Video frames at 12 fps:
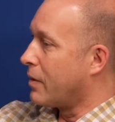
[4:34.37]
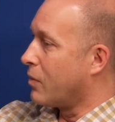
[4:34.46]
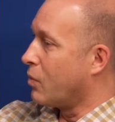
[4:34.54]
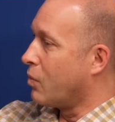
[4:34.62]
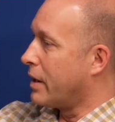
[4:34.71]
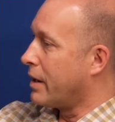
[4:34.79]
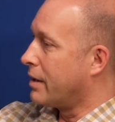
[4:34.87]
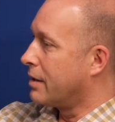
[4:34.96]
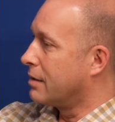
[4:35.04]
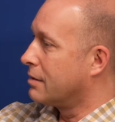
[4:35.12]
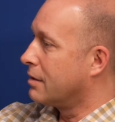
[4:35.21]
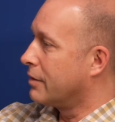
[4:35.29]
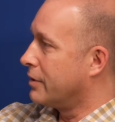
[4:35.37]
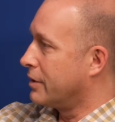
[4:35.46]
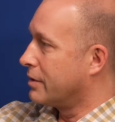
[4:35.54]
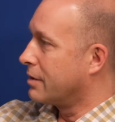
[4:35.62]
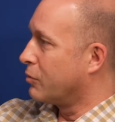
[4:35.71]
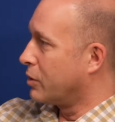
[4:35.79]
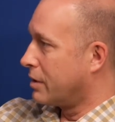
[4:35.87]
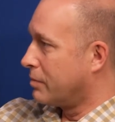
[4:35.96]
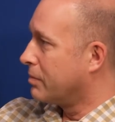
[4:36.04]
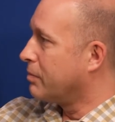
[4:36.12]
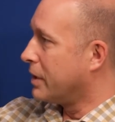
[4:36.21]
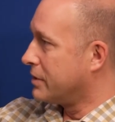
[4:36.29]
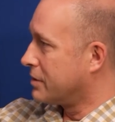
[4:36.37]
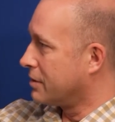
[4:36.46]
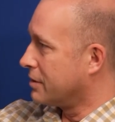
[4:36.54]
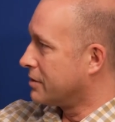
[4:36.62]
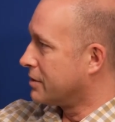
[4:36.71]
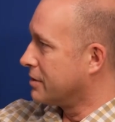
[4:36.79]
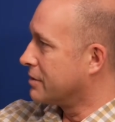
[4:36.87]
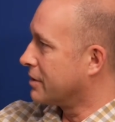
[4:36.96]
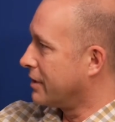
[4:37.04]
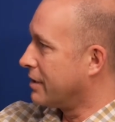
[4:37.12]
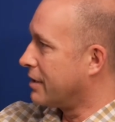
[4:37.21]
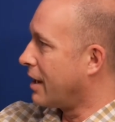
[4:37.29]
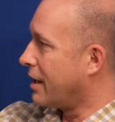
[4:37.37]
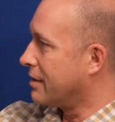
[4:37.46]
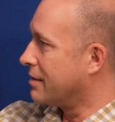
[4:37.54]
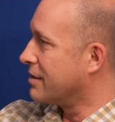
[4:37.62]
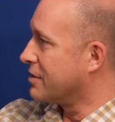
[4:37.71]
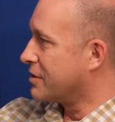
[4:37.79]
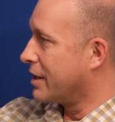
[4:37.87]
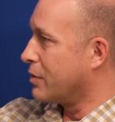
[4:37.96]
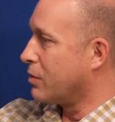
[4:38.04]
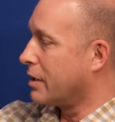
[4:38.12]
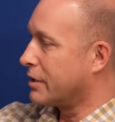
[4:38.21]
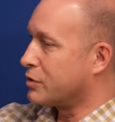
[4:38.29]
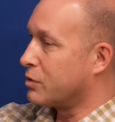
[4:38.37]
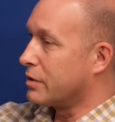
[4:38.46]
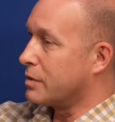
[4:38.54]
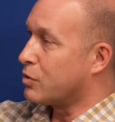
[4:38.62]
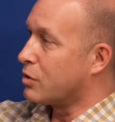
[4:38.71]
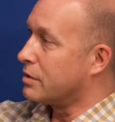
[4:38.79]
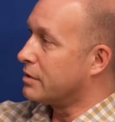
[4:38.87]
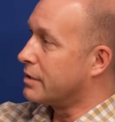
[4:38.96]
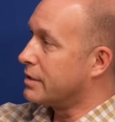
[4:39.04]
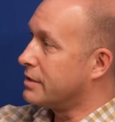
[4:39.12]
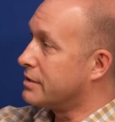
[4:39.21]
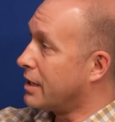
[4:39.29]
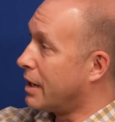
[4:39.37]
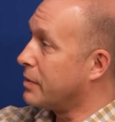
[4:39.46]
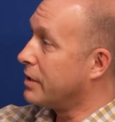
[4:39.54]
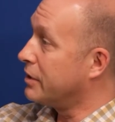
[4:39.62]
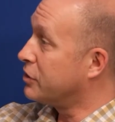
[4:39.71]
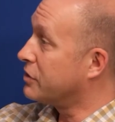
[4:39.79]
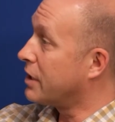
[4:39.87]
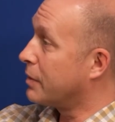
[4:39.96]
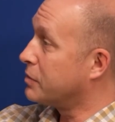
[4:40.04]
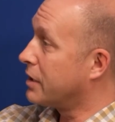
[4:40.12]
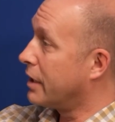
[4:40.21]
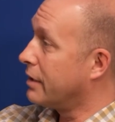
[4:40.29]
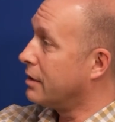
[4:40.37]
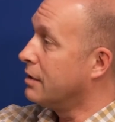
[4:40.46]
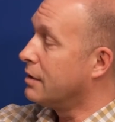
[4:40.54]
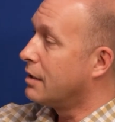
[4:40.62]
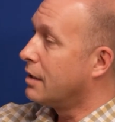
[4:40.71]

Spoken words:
when a bicyclist is, again, on the sidewalk, it's really important that they stop at each stop sign.